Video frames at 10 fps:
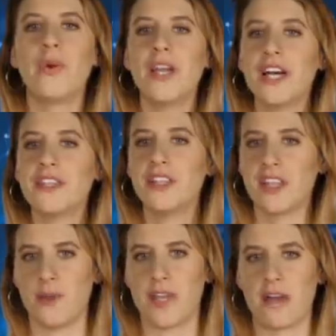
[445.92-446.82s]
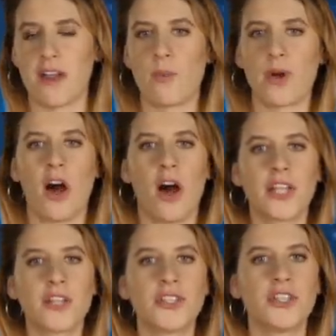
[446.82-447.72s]
We got the lowdown on what
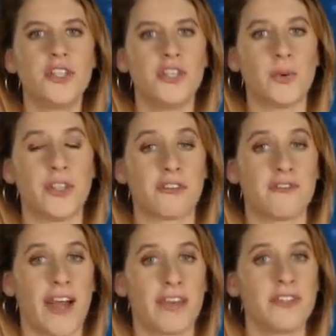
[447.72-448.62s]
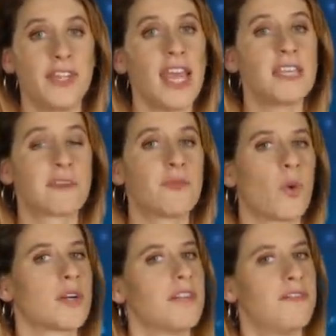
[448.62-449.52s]
hodlers should do in their final days from
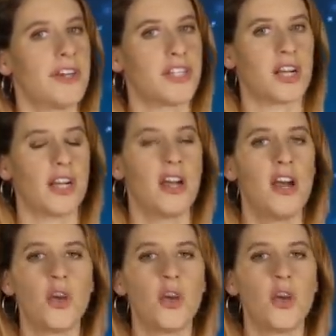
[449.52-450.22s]
Gordon Fisher,